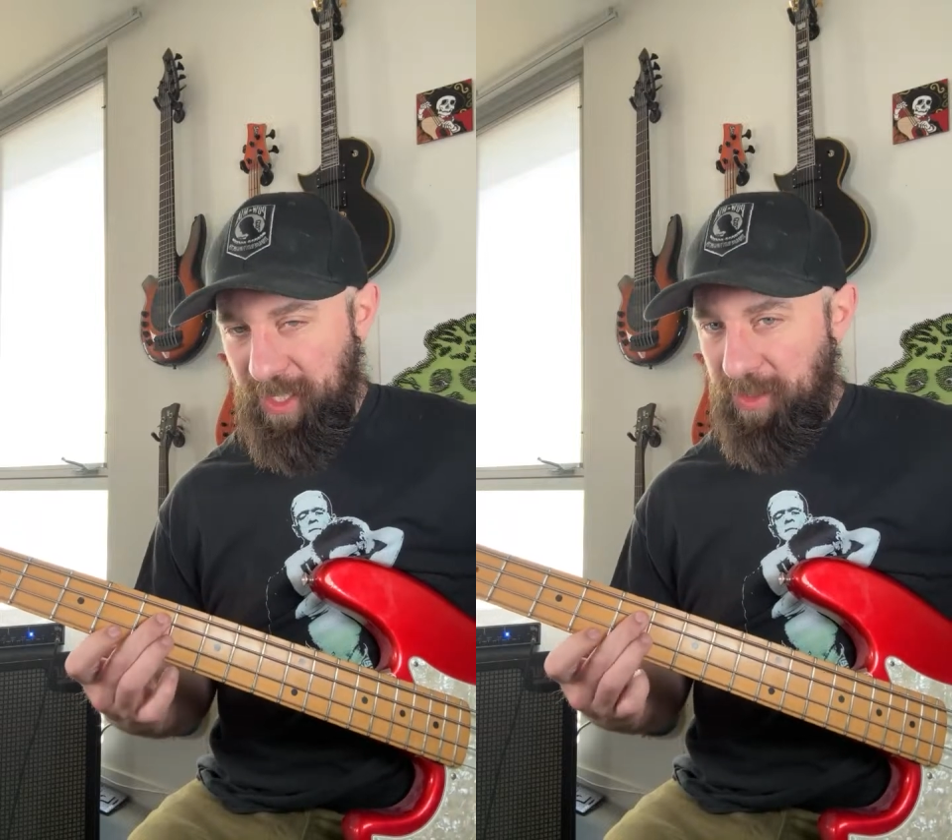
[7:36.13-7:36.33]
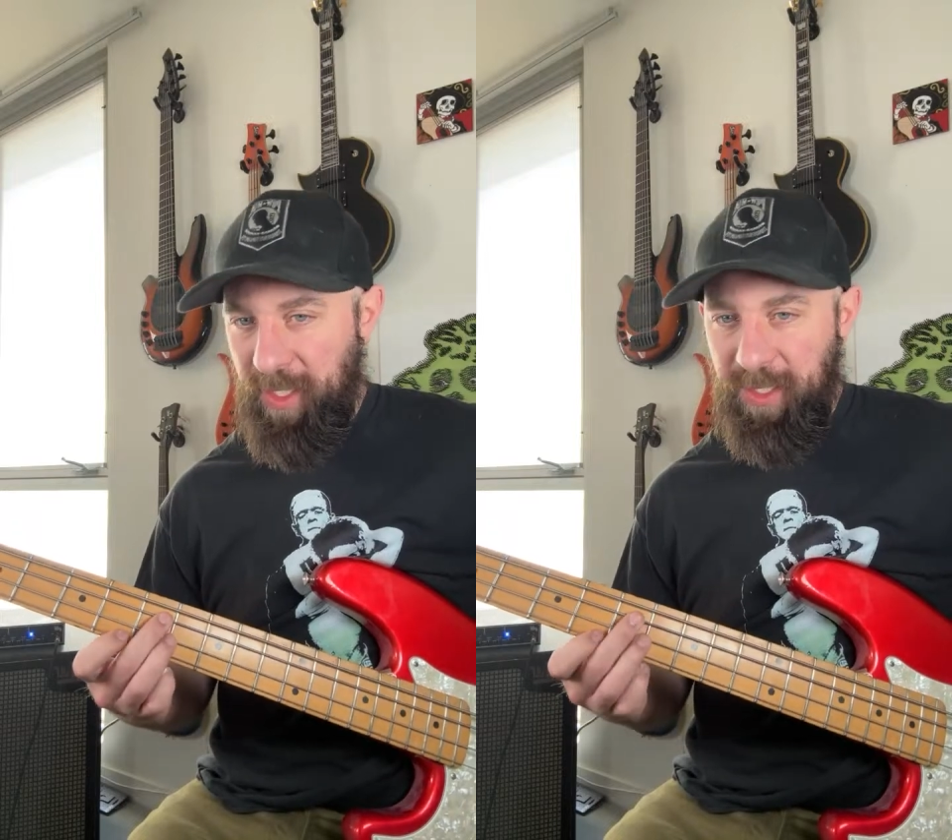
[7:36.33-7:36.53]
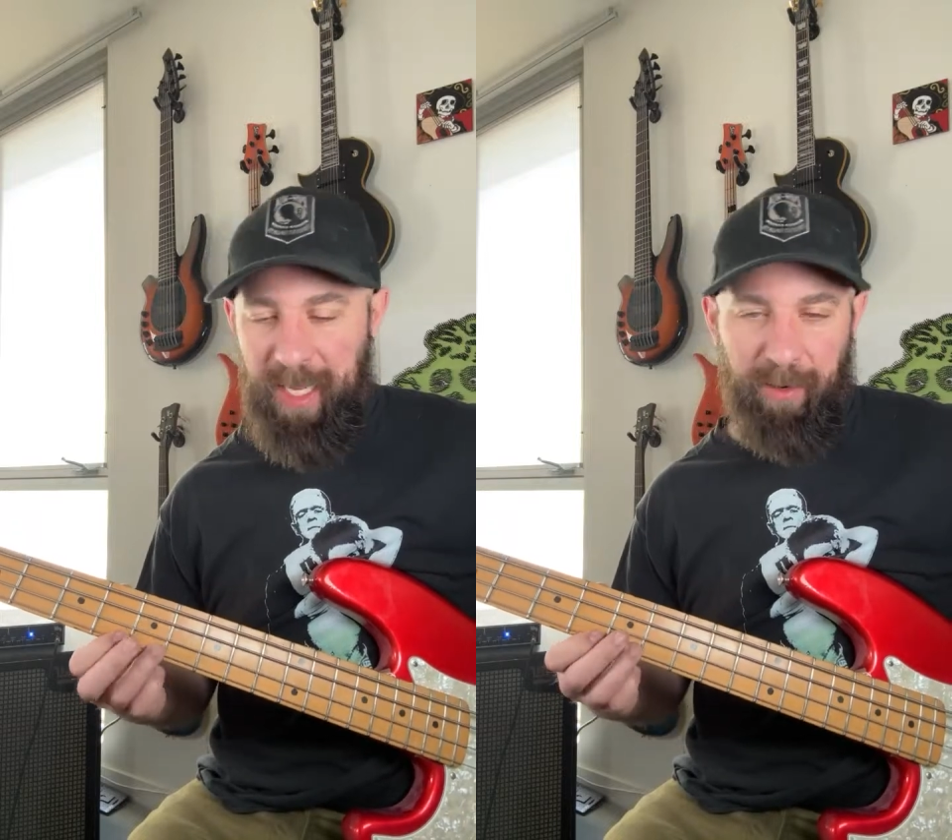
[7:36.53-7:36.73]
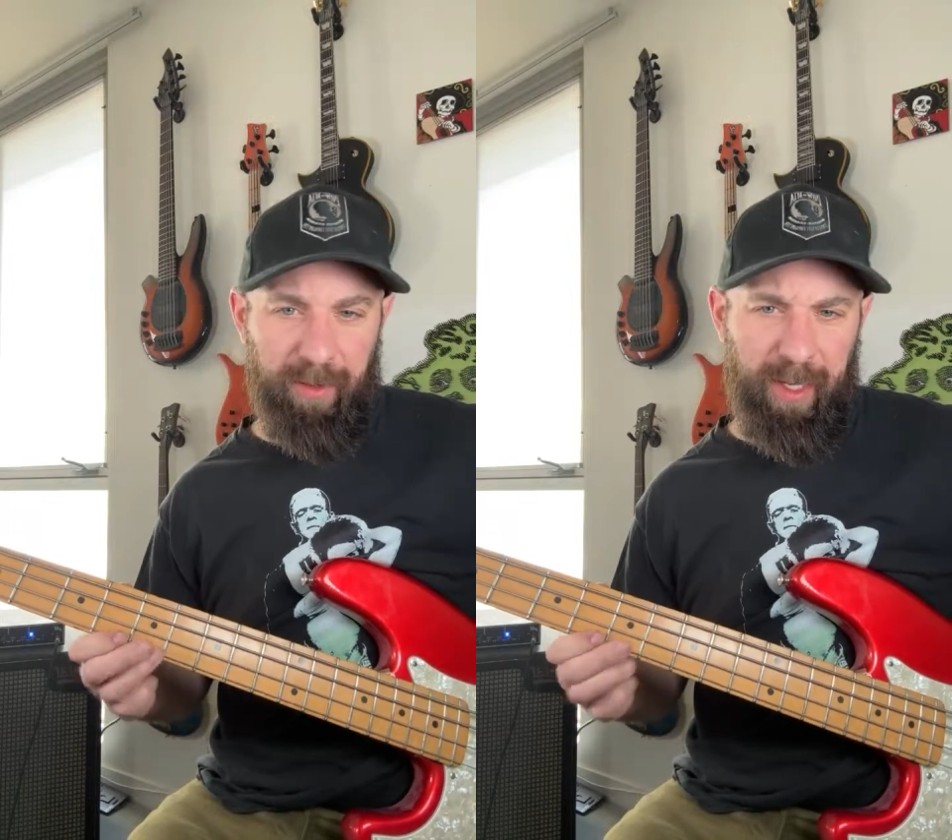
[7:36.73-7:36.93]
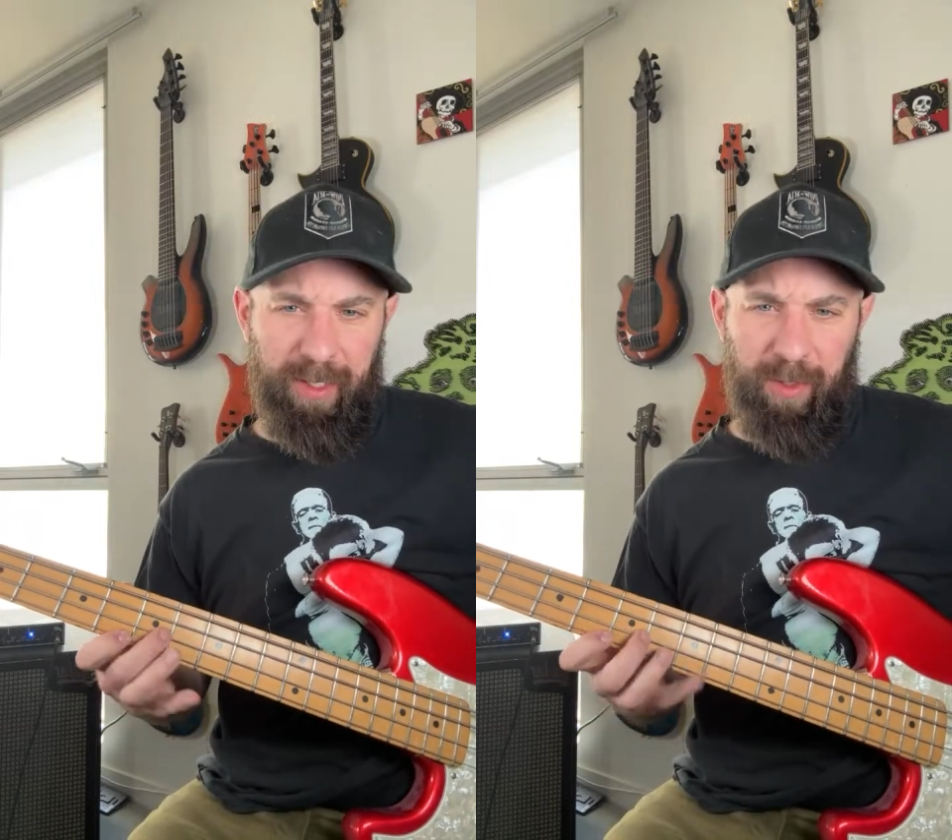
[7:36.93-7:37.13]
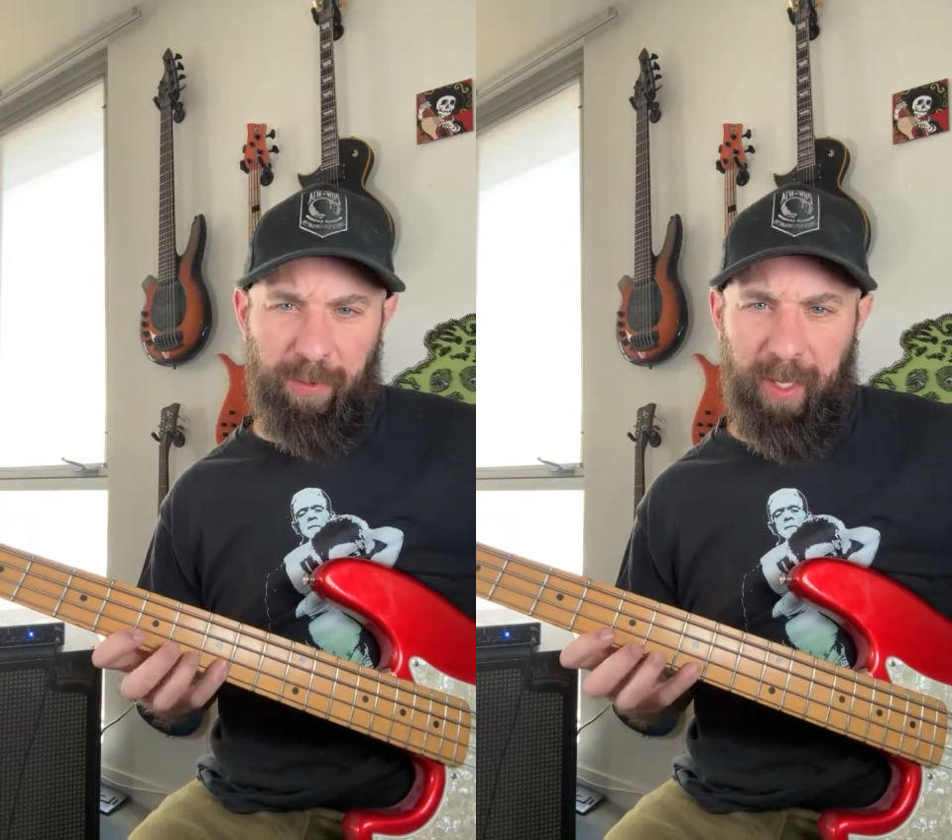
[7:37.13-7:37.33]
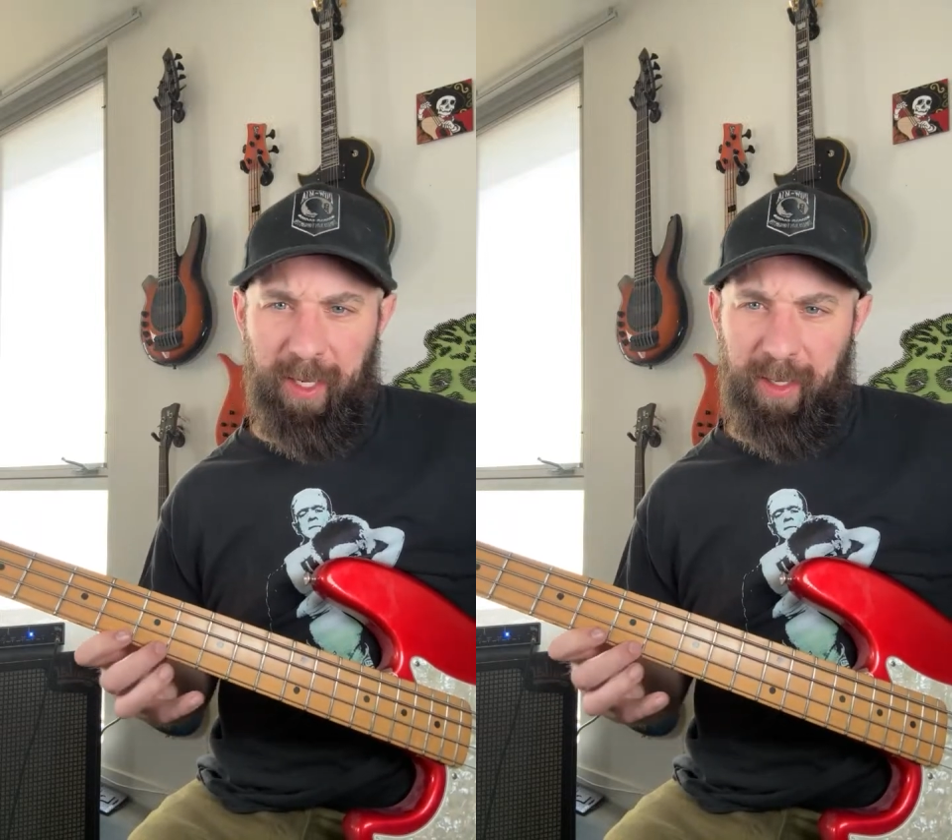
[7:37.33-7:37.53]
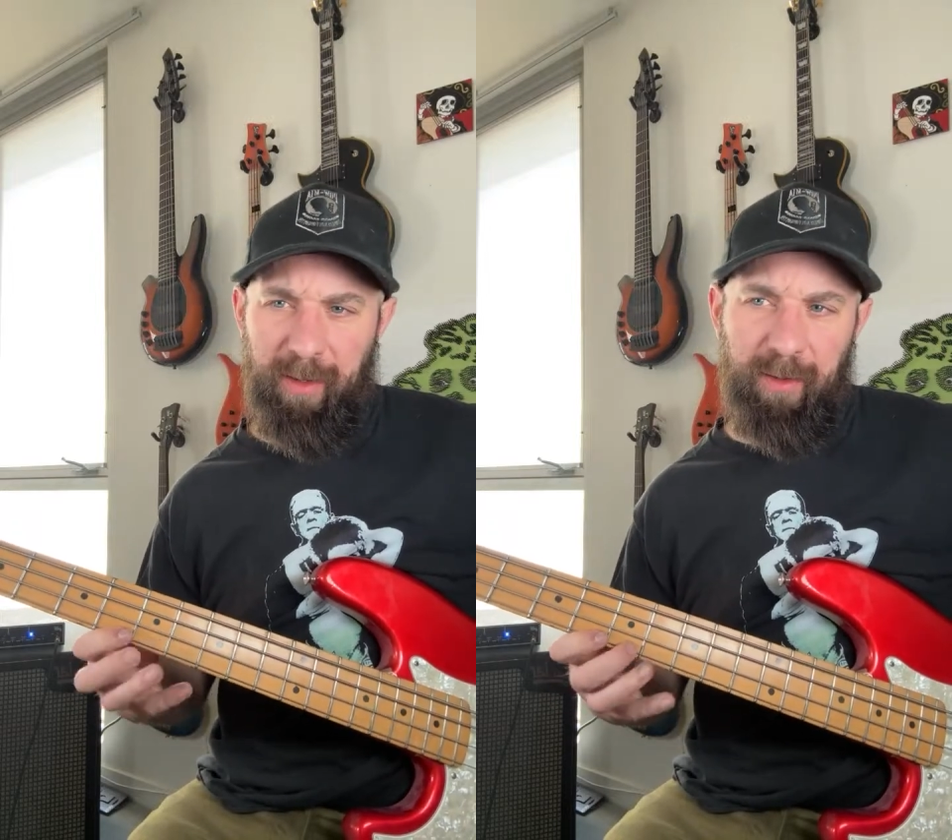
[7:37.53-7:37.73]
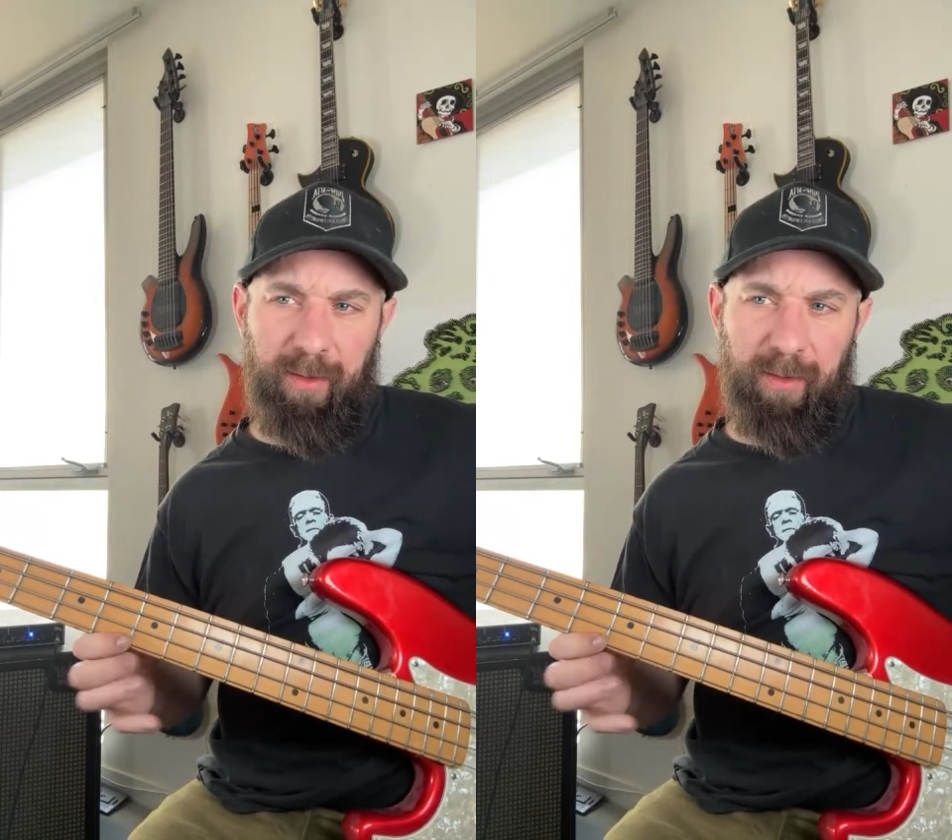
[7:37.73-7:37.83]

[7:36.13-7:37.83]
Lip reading: things out as you're playing it.